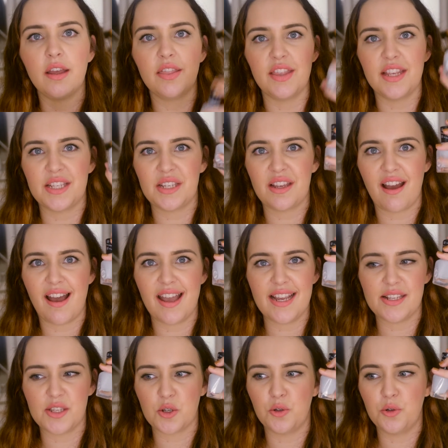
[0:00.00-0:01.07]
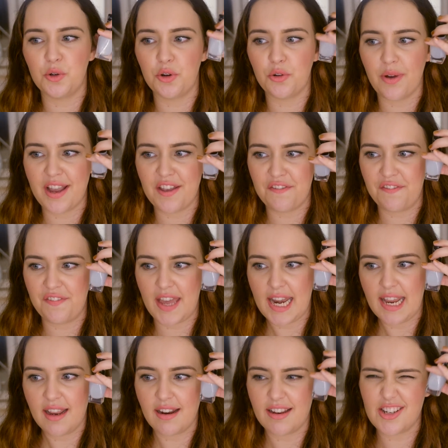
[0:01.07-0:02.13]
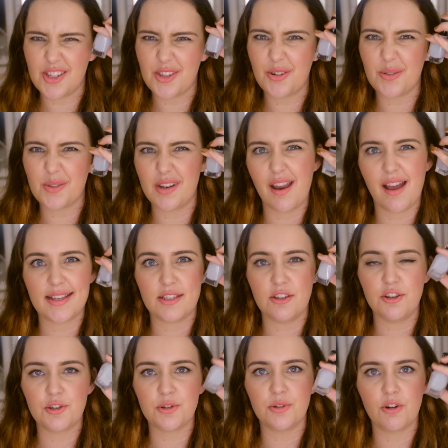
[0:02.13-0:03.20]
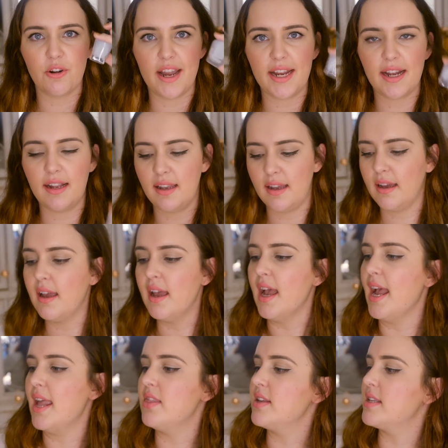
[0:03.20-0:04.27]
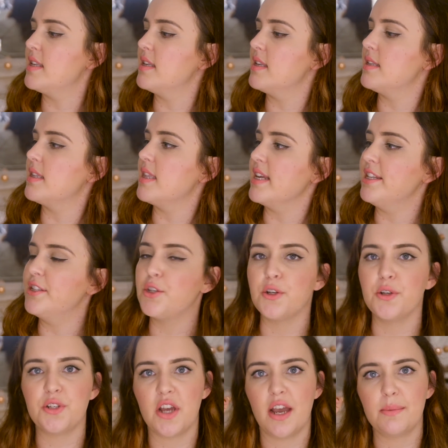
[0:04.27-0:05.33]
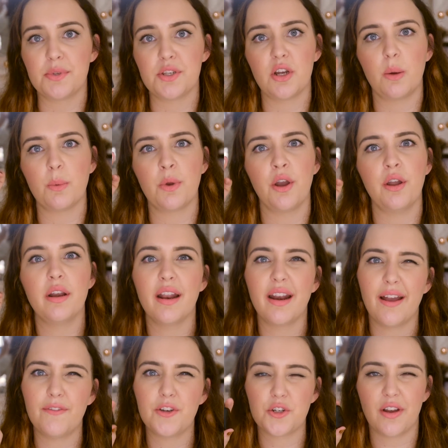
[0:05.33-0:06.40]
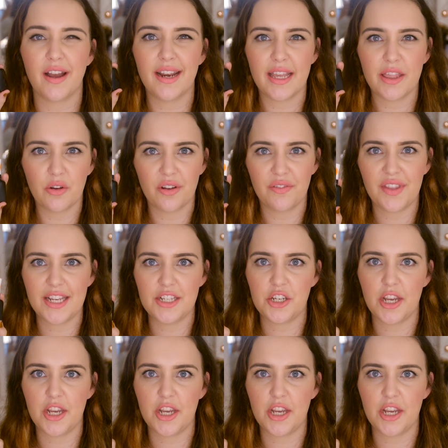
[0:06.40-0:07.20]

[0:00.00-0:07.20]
This guy is called Grey Fetty and I just thought it was a nice neutral grey colour. And this is the 2x top coat and I haven't tried either of these